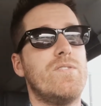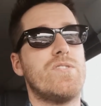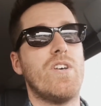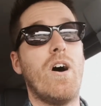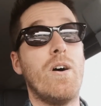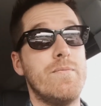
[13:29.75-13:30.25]

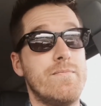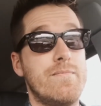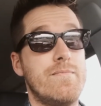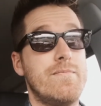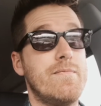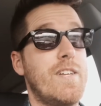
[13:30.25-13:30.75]
So
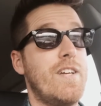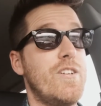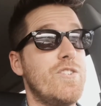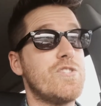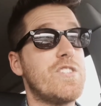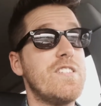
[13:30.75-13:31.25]

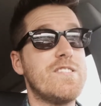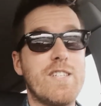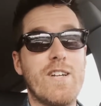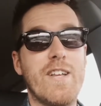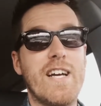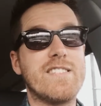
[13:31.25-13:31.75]
just
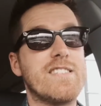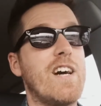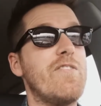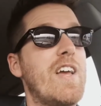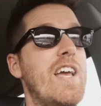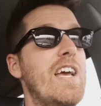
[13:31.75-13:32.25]
consider that
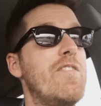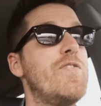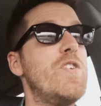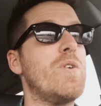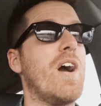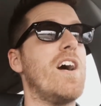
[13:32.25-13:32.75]
stuff.
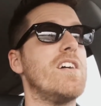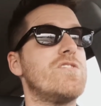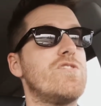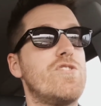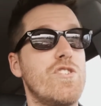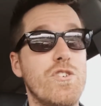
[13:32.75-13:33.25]
If you
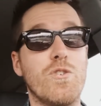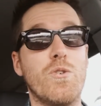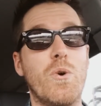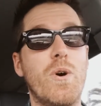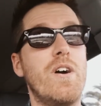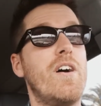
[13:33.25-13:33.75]
guys
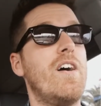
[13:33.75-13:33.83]
do